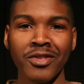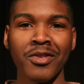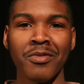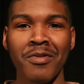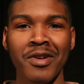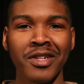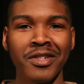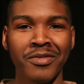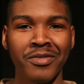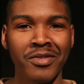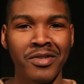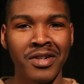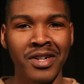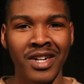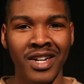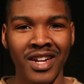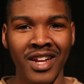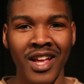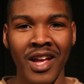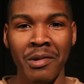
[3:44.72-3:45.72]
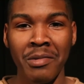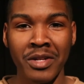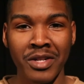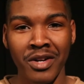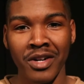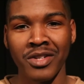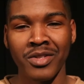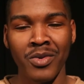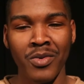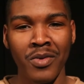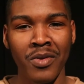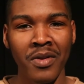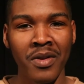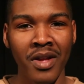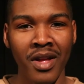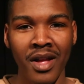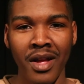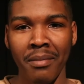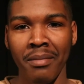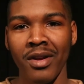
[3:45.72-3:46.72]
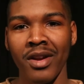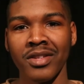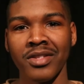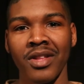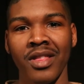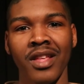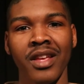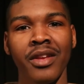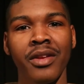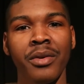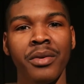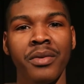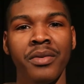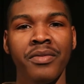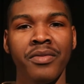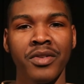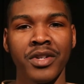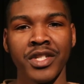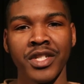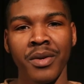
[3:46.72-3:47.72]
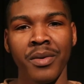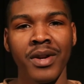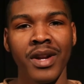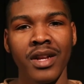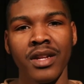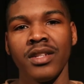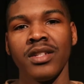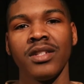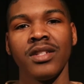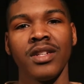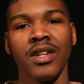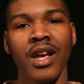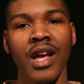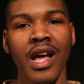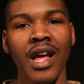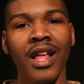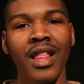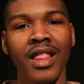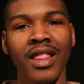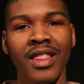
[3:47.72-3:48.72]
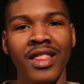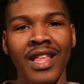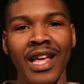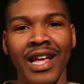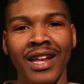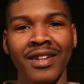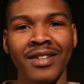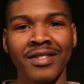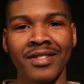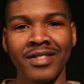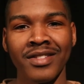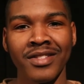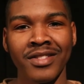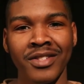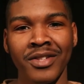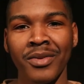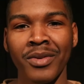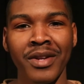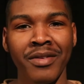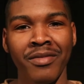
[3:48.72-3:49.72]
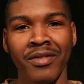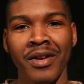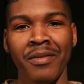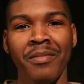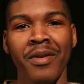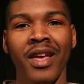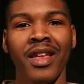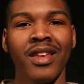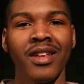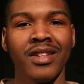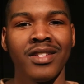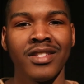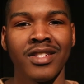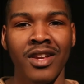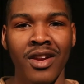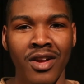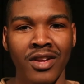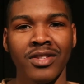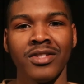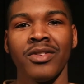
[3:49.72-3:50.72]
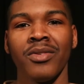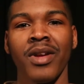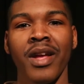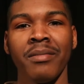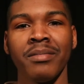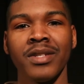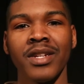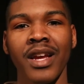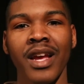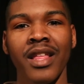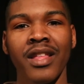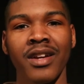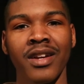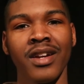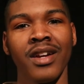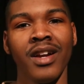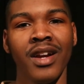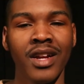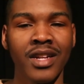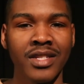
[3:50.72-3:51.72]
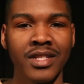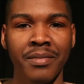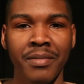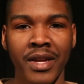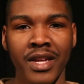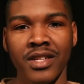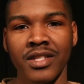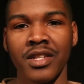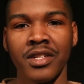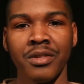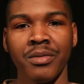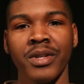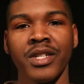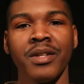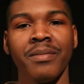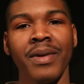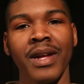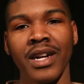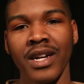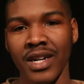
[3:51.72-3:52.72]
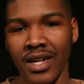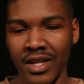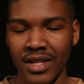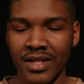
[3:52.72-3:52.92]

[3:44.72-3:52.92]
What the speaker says: you so much for coming to our school, but also thank you for showing us that two different opinions can also come together to make a situation better.